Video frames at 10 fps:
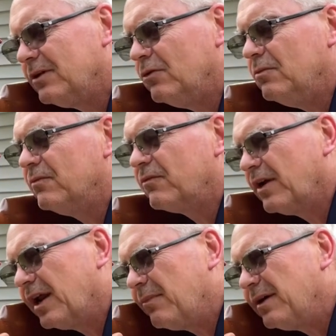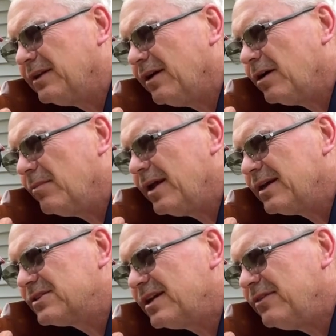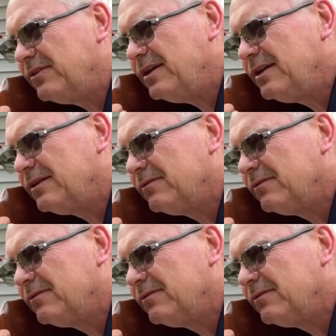Oh, forgot about the automatic safety.